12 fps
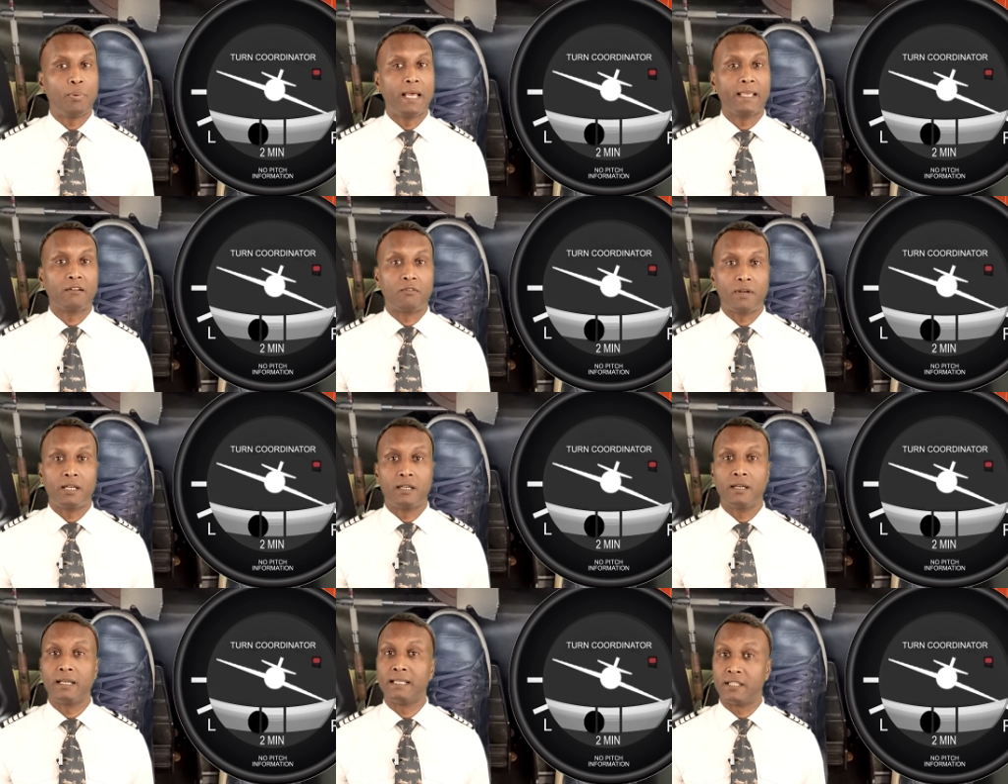applying
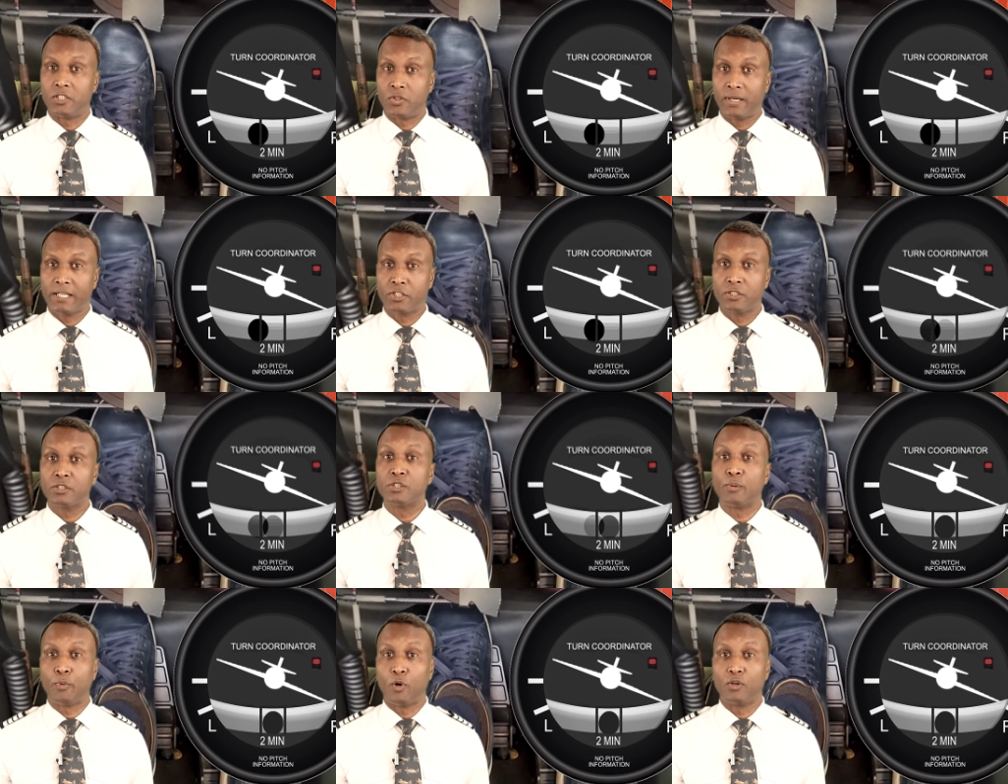rudder in the
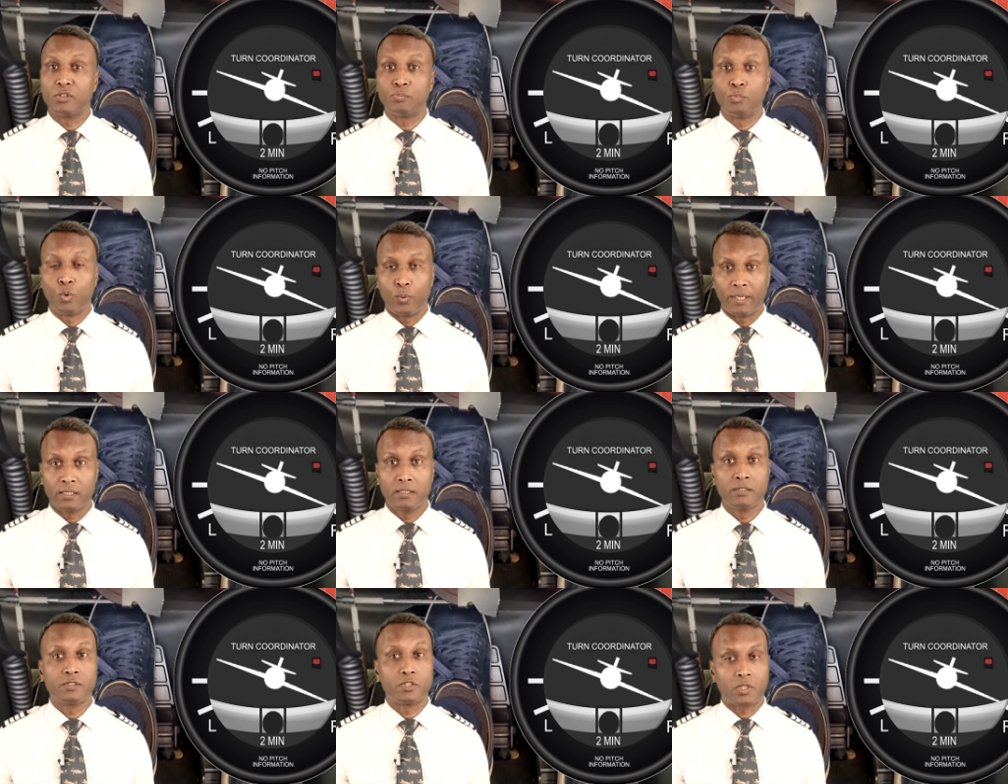direction the ball is moving
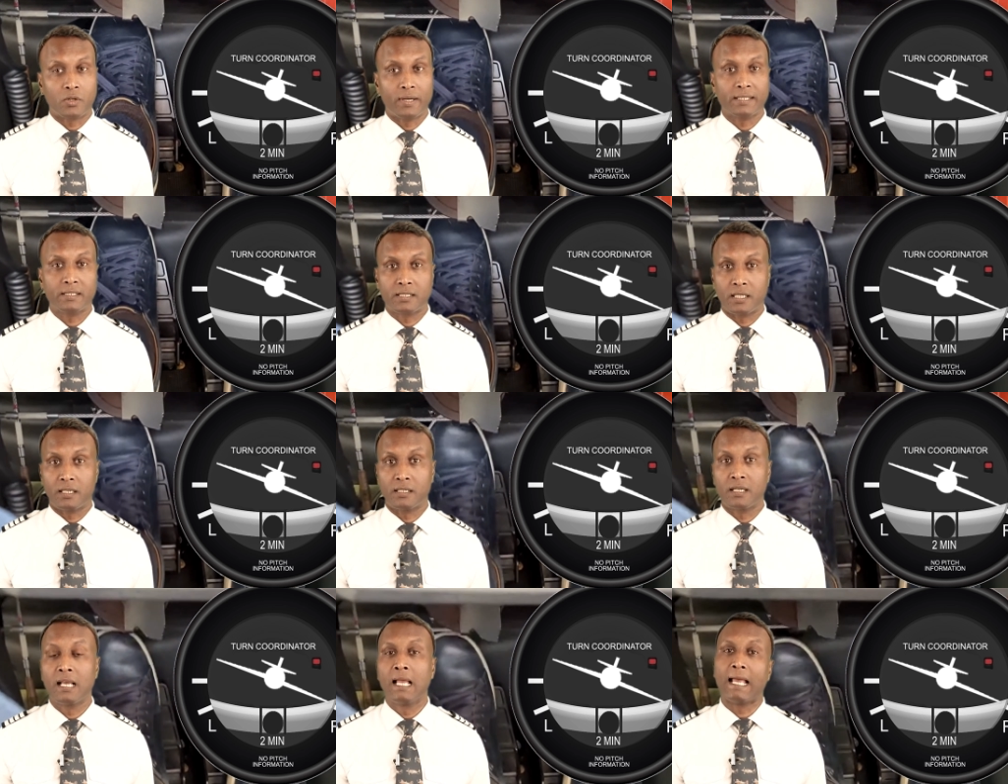to correct the
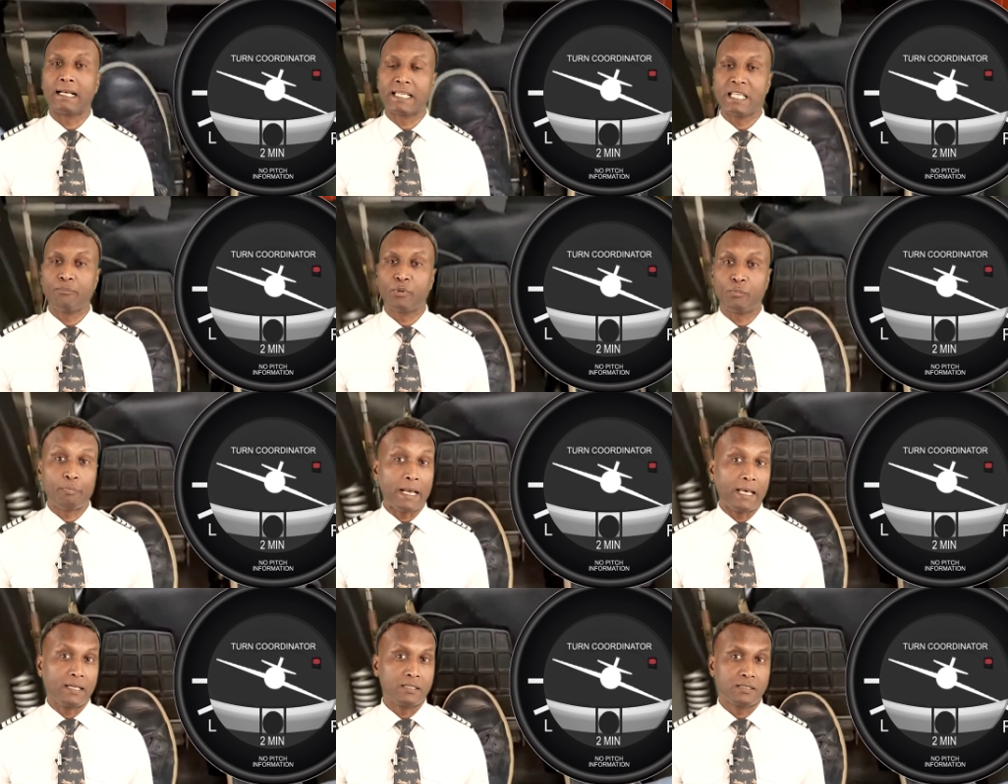turn and keep it
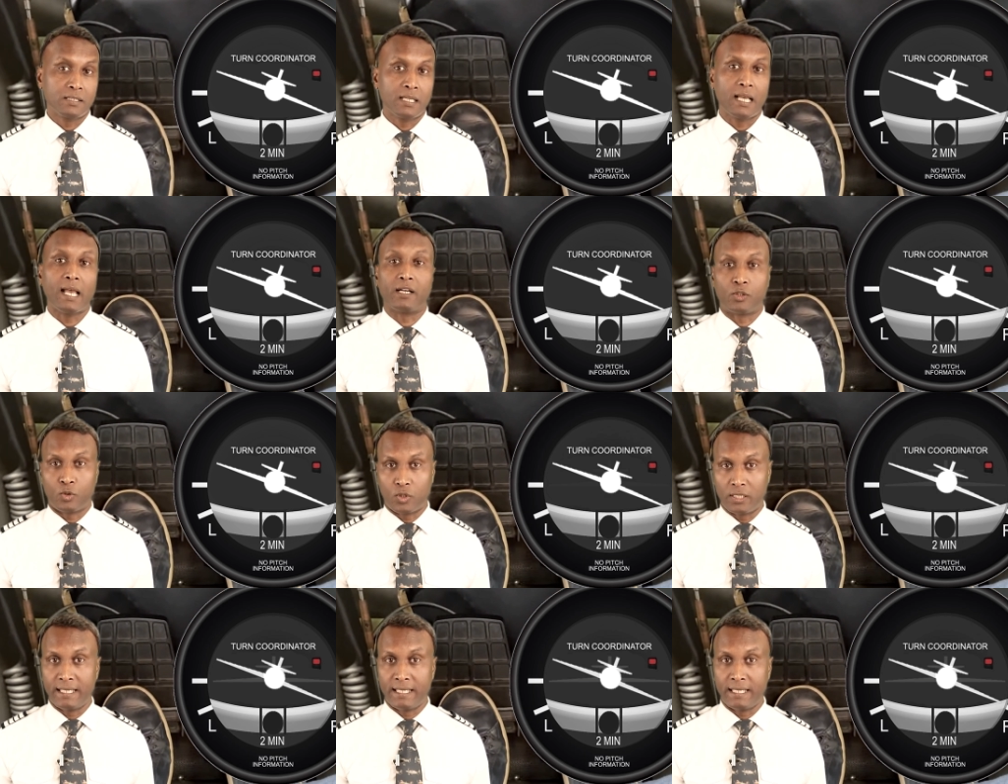balanced and